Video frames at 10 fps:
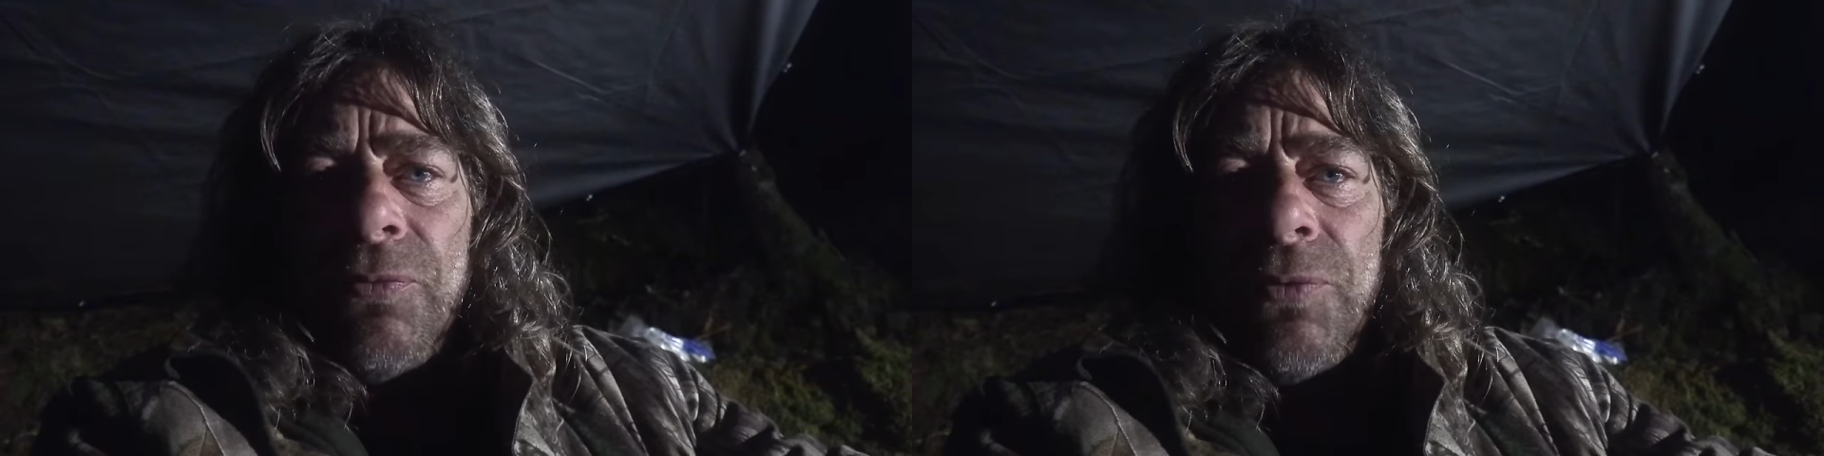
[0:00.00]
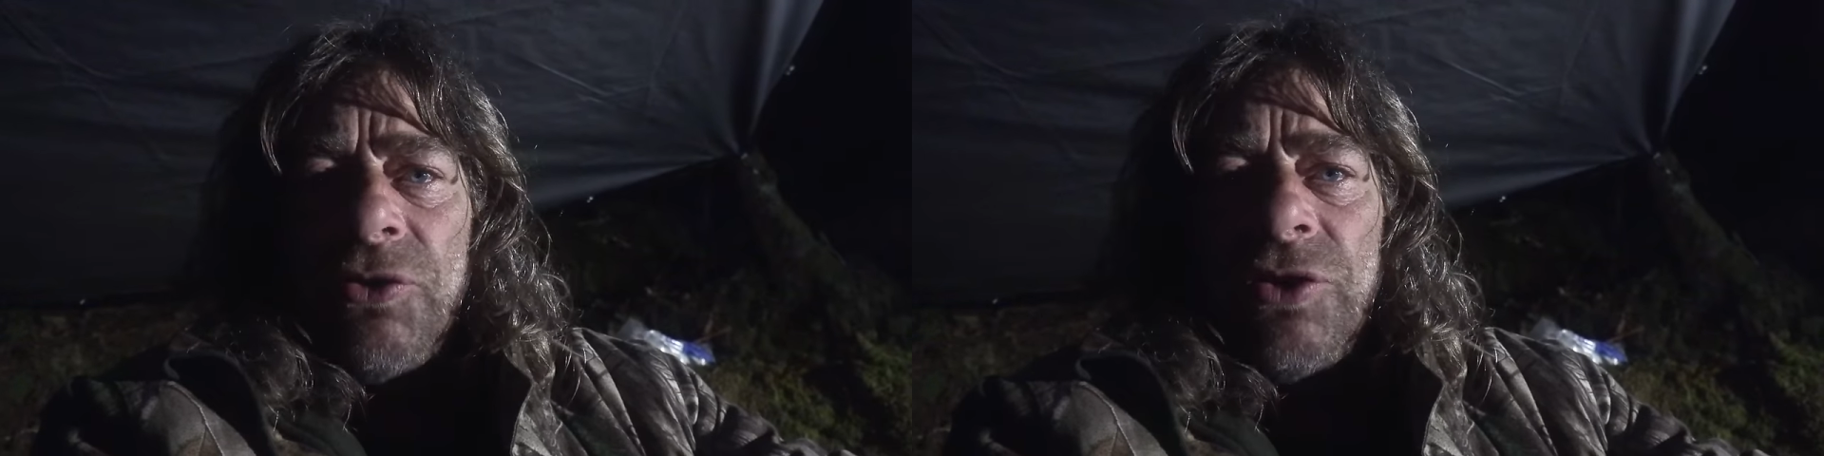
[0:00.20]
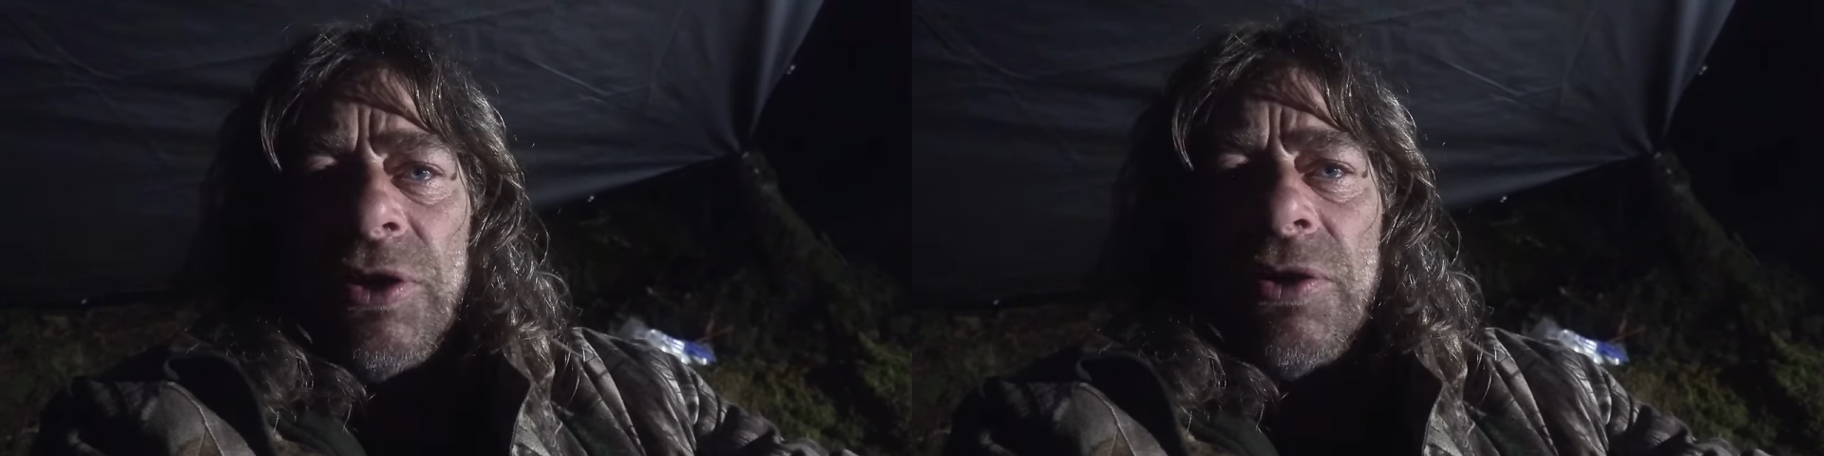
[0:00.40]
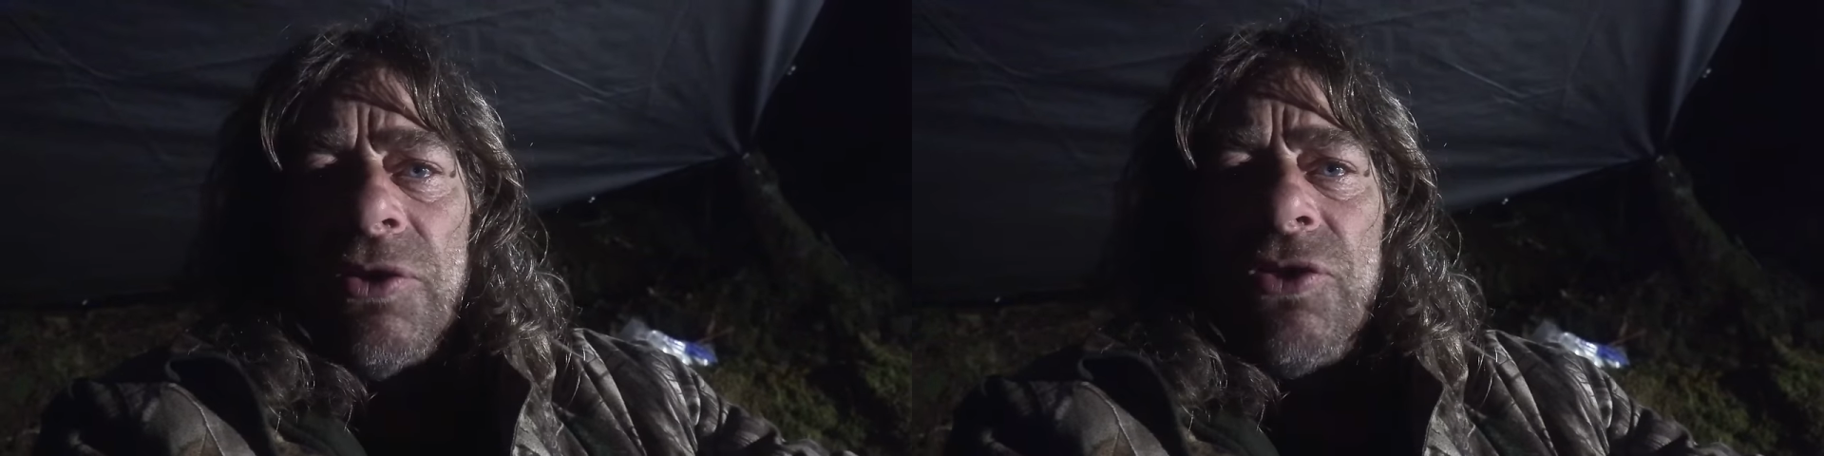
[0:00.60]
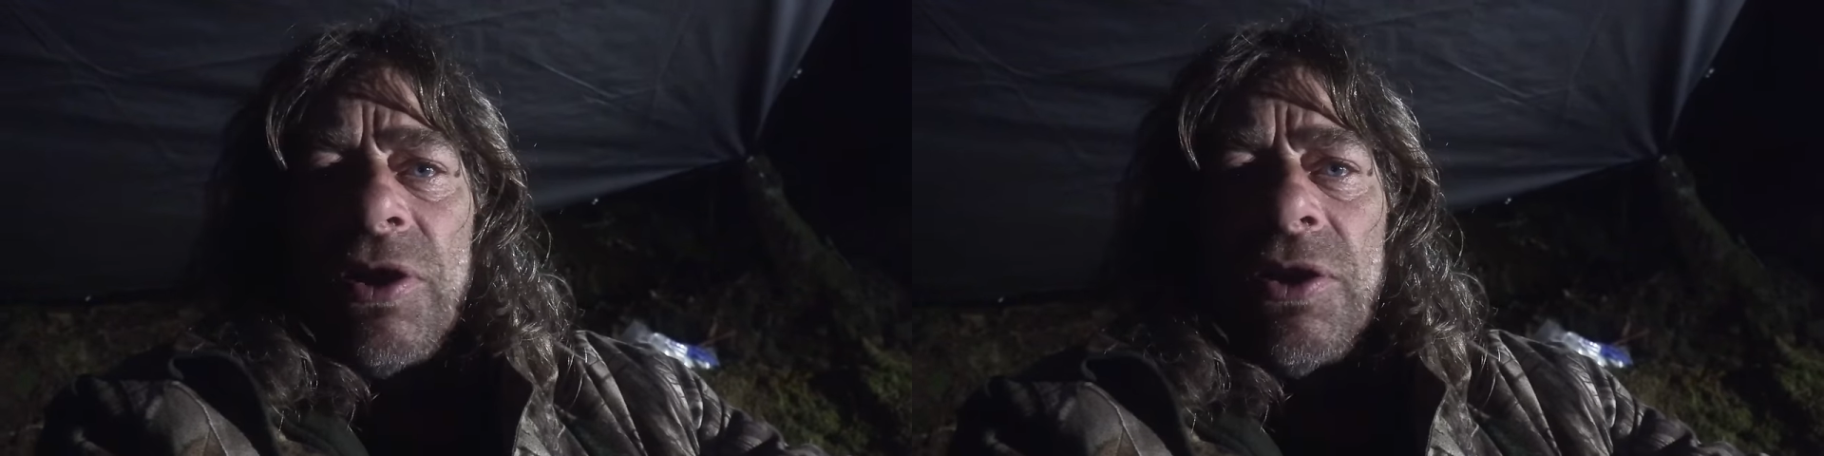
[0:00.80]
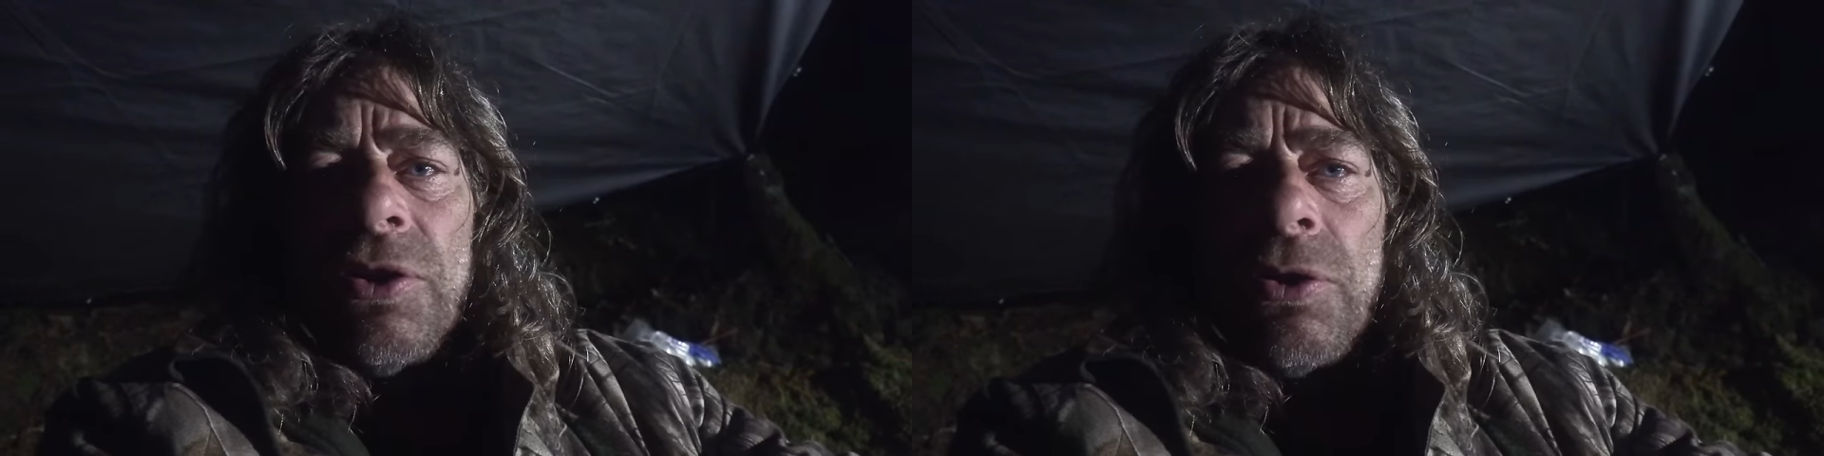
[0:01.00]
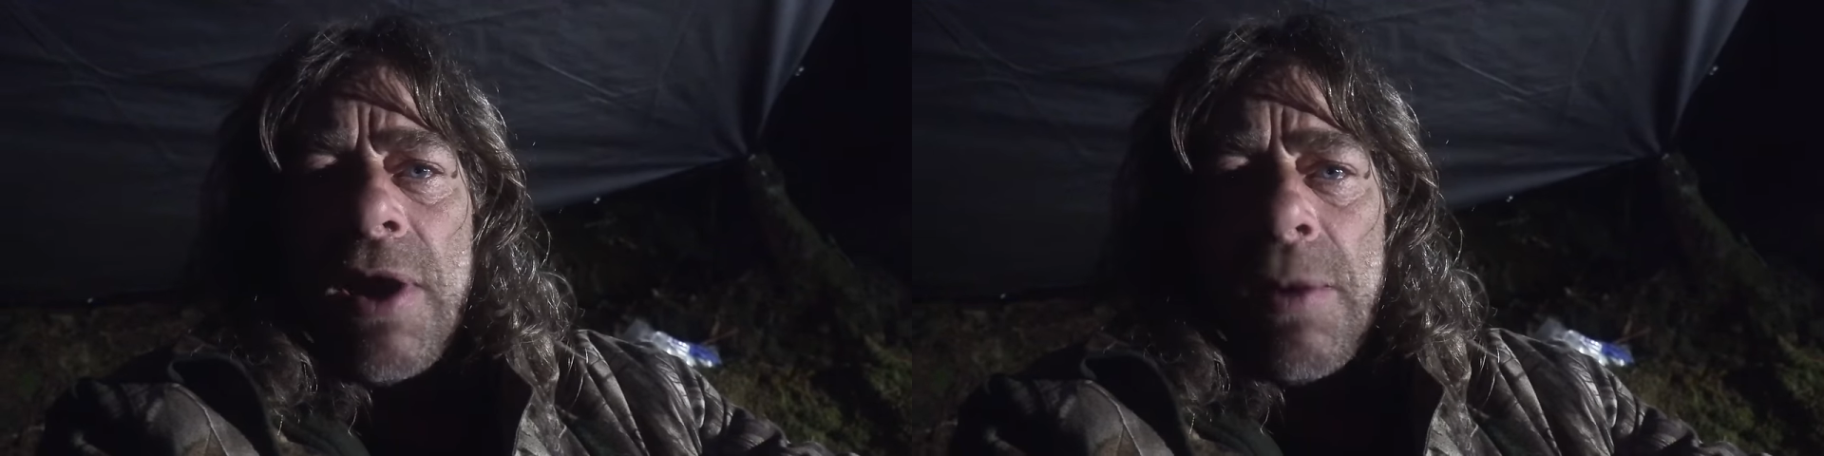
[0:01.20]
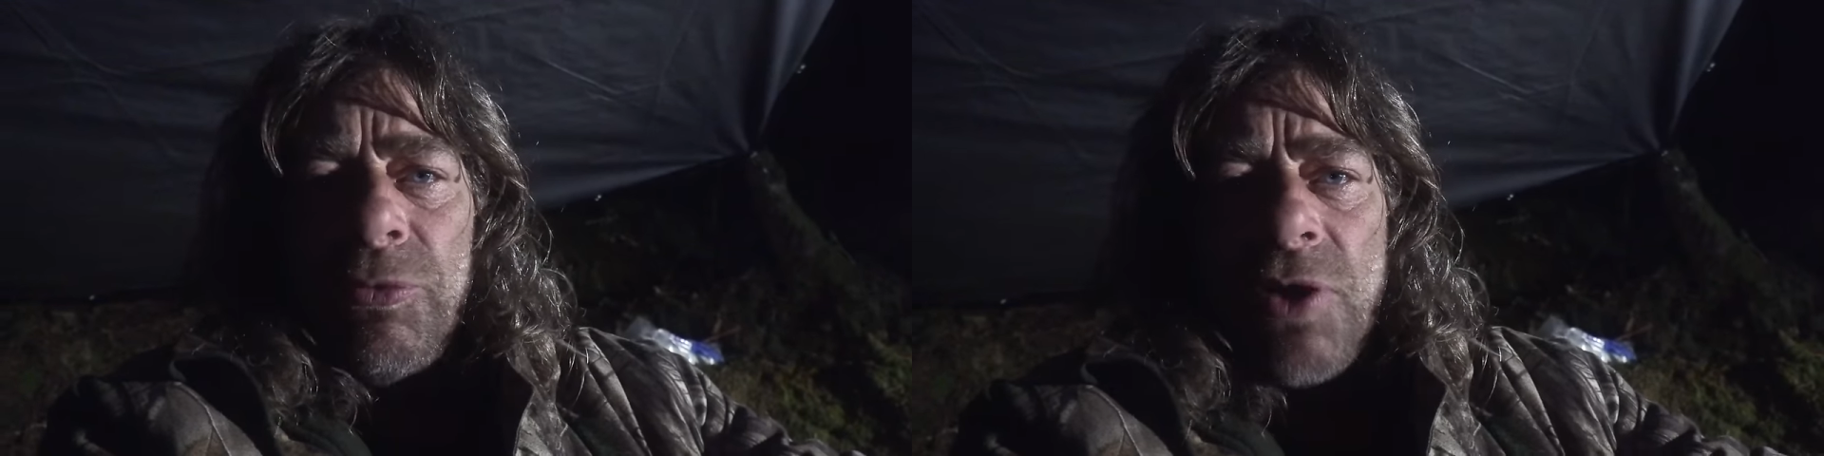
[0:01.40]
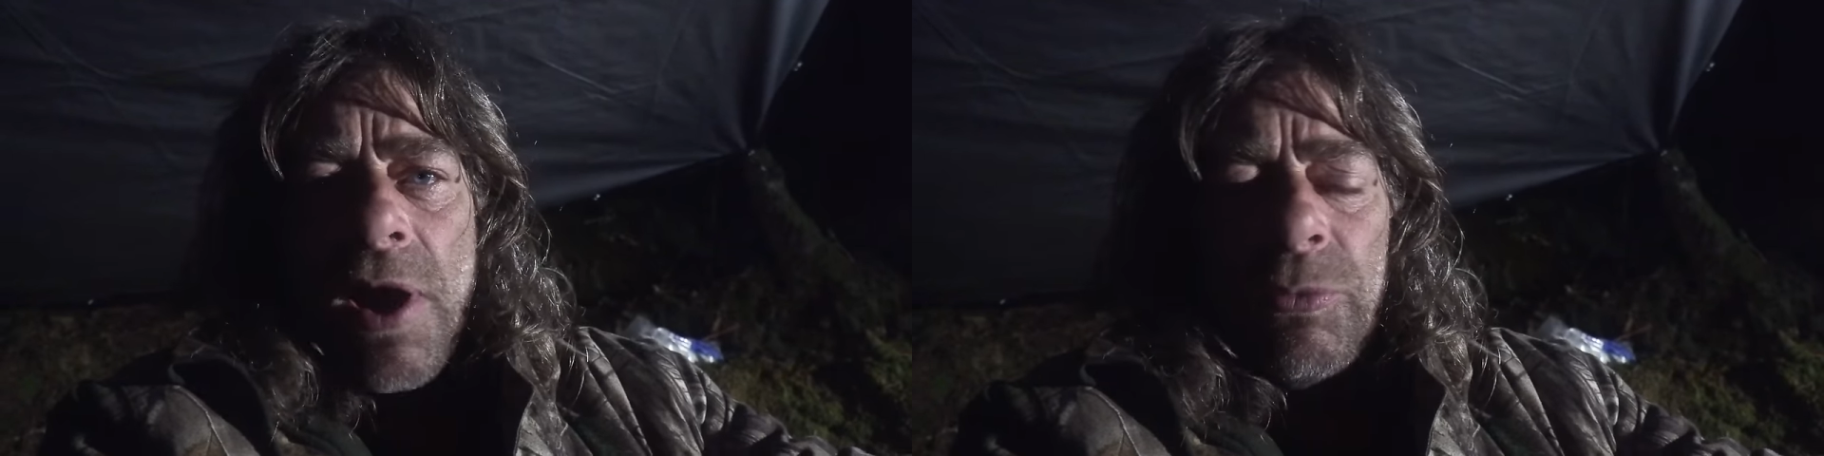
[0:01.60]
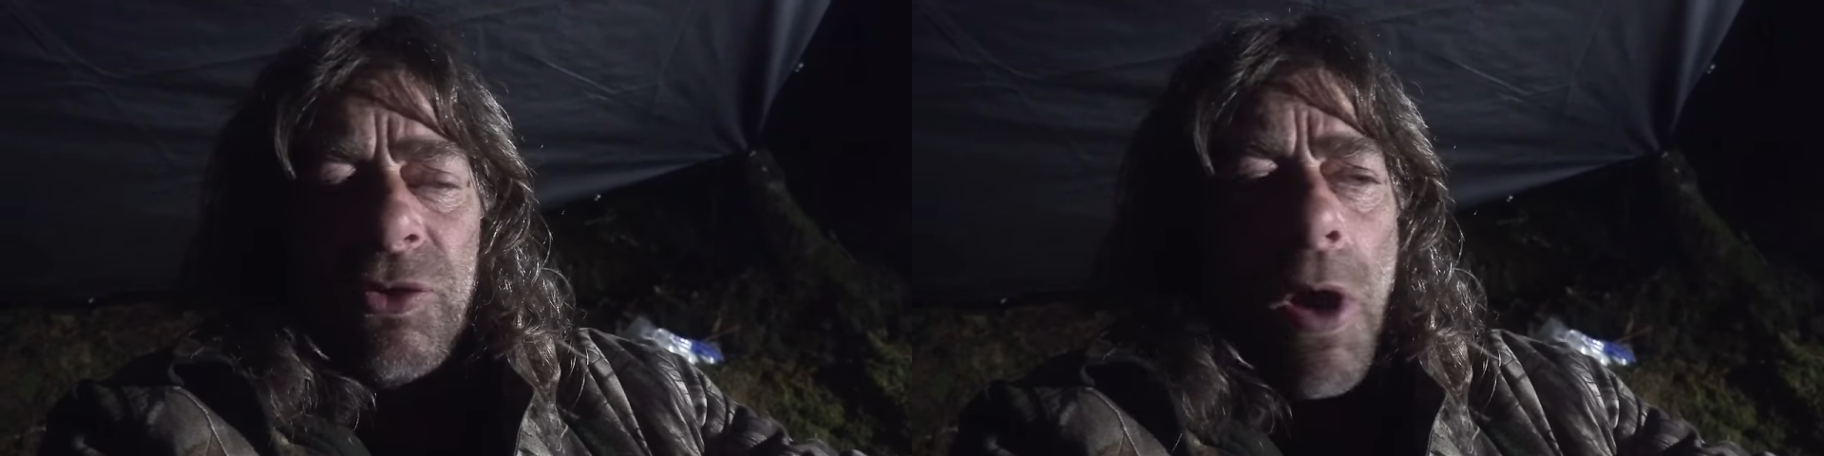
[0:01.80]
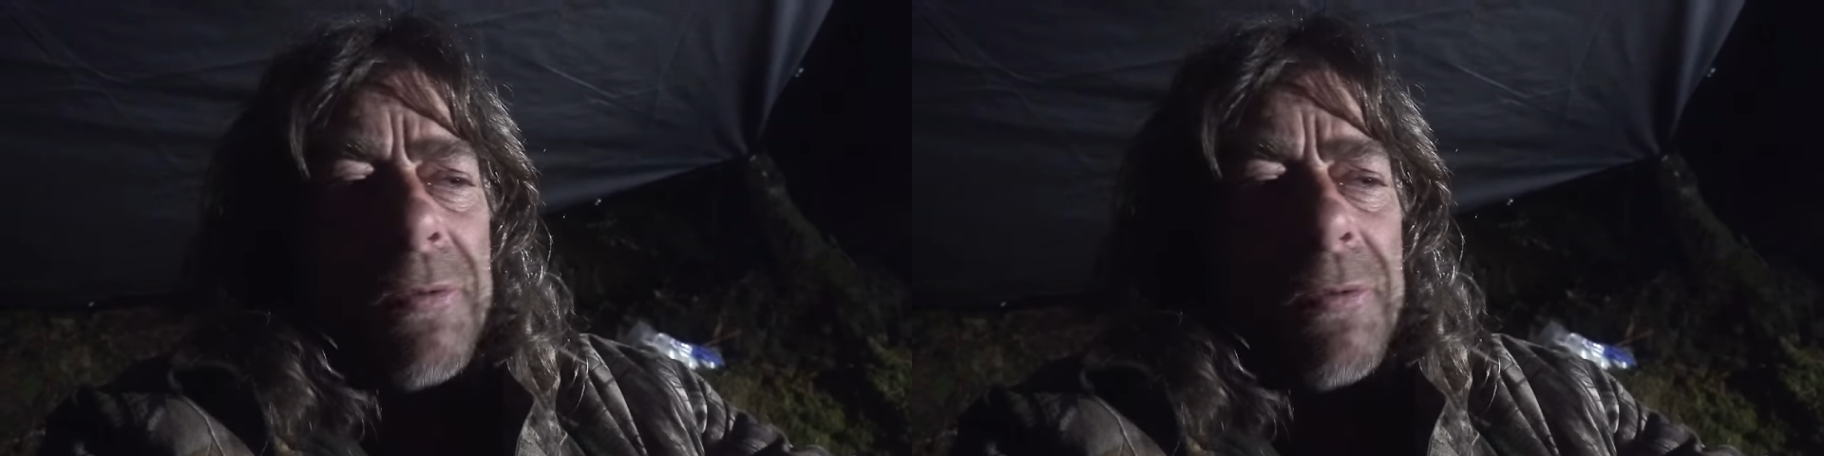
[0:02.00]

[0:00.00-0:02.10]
fishing and checking the crab traps.